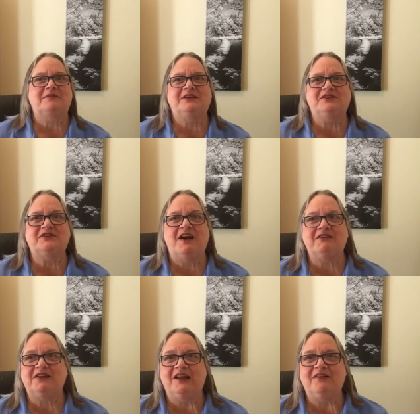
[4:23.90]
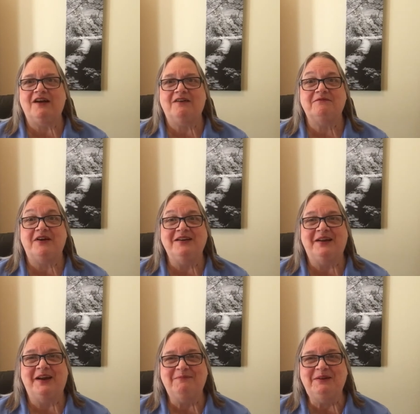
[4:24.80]
Get your calculator out and find
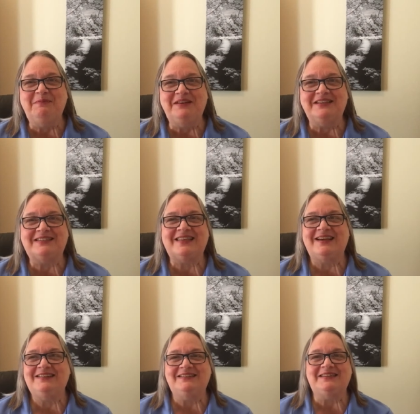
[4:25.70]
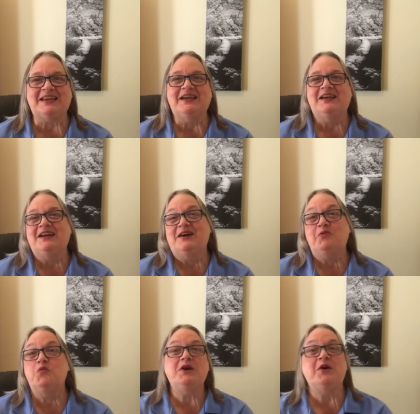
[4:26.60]
out how many minutes that is.
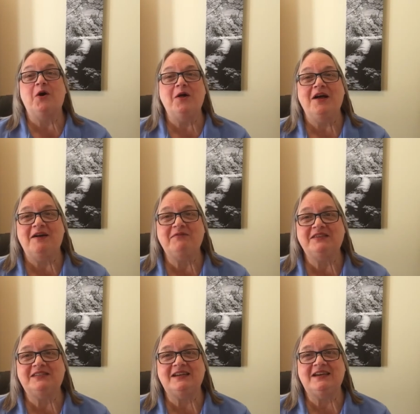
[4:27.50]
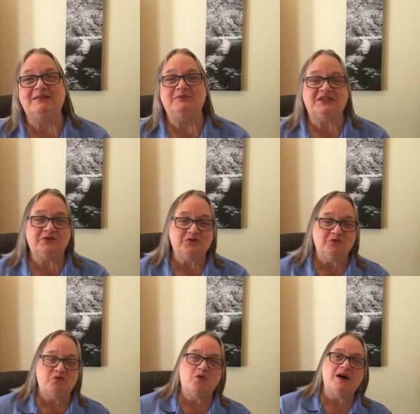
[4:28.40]
We all have the same.
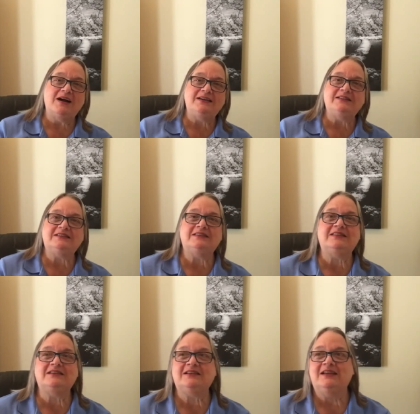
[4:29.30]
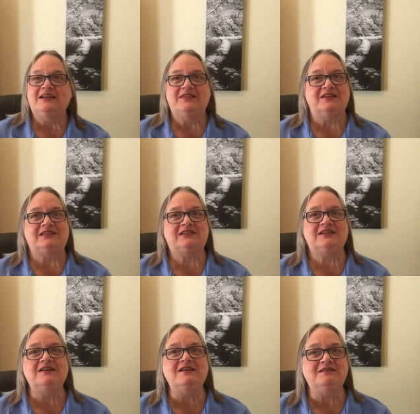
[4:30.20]
So why is it that
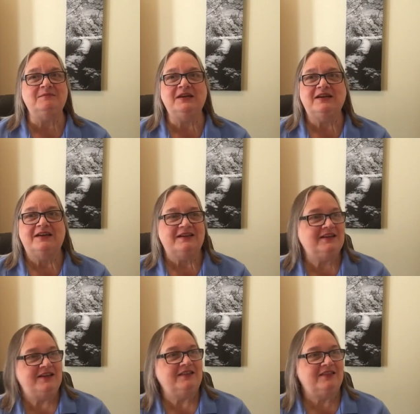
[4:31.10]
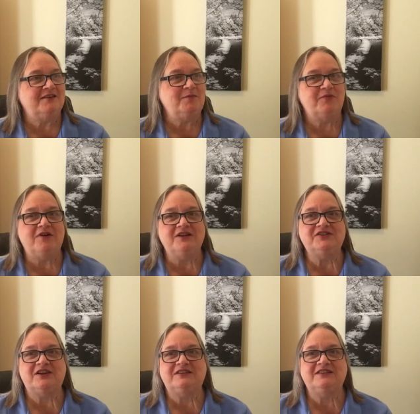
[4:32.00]
some get their
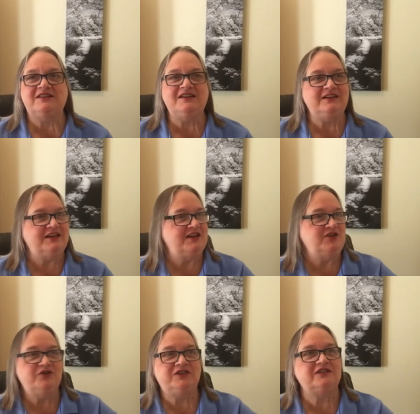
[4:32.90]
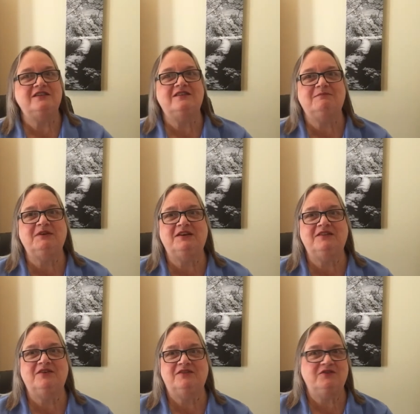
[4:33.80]
project done and you see them
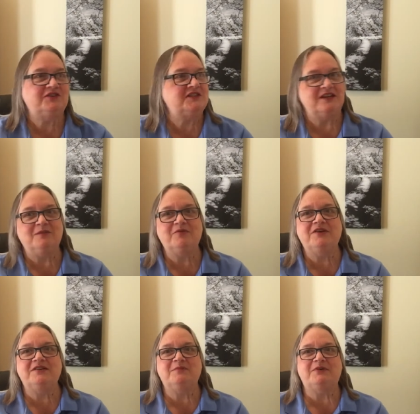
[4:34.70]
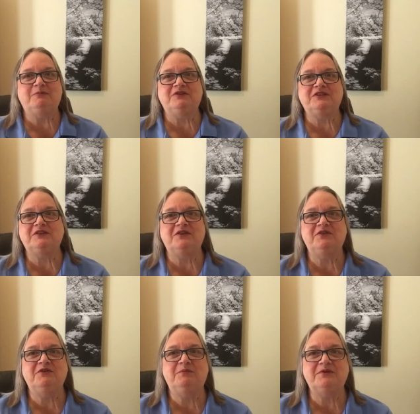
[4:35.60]
getting they're celebrating the publishing of
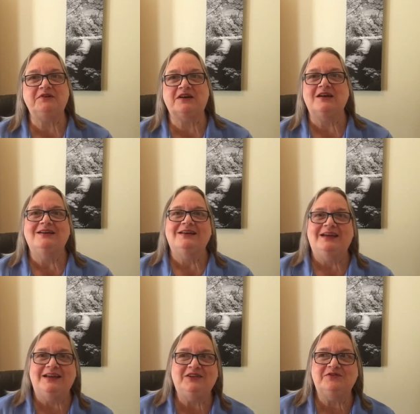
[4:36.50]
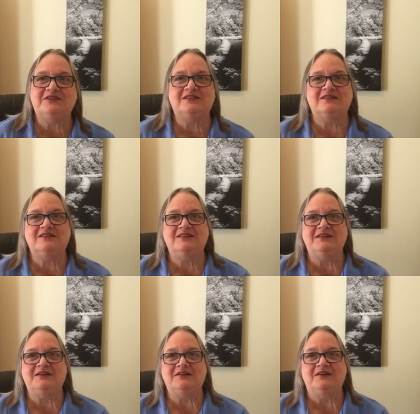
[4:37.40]
their new book, and you're sitting
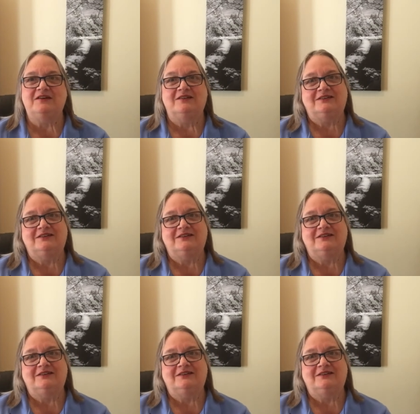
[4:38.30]
there